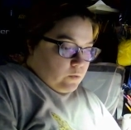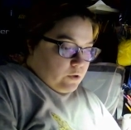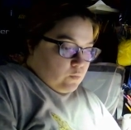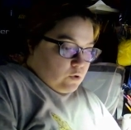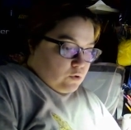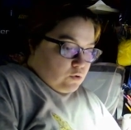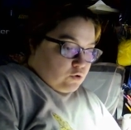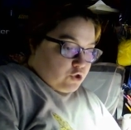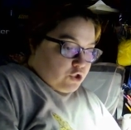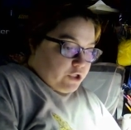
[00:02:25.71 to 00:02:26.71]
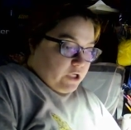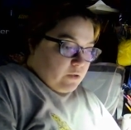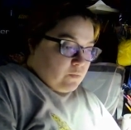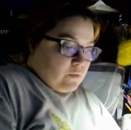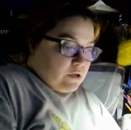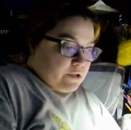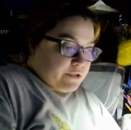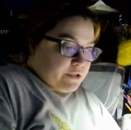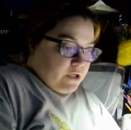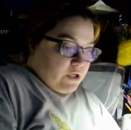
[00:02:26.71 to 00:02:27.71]
We will chain
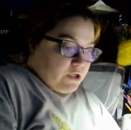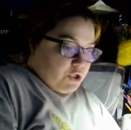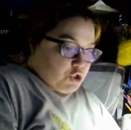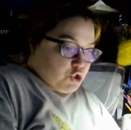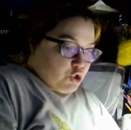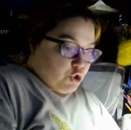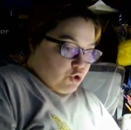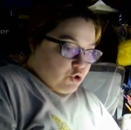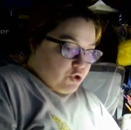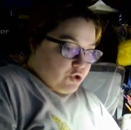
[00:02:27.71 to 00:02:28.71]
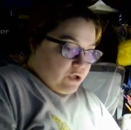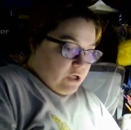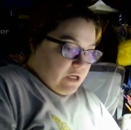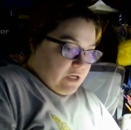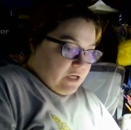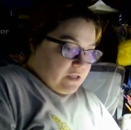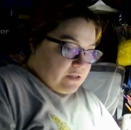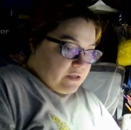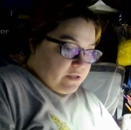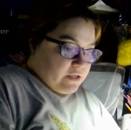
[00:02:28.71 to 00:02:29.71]
1, turn,
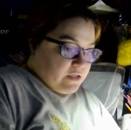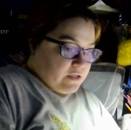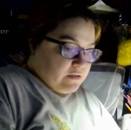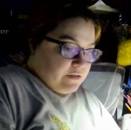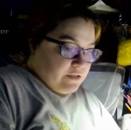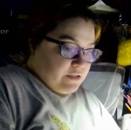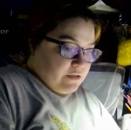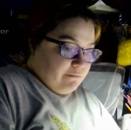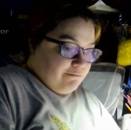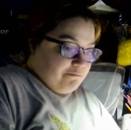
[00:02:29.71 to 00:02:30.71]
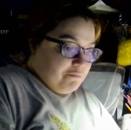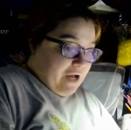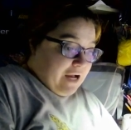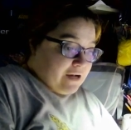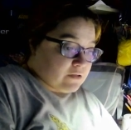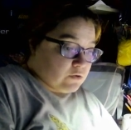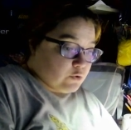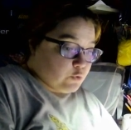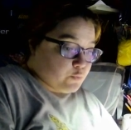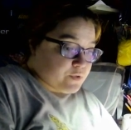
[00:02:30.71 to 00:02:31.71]
and then in the back
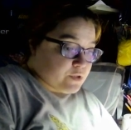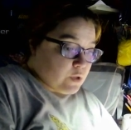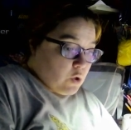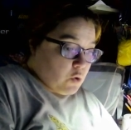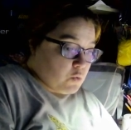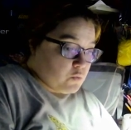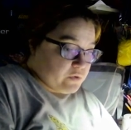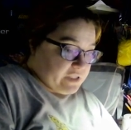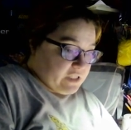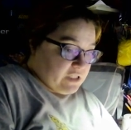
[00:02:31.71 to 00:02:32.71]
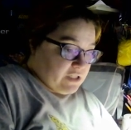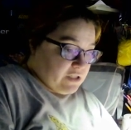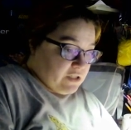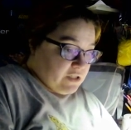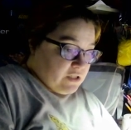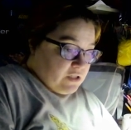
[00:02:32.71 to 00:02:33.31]
loops only,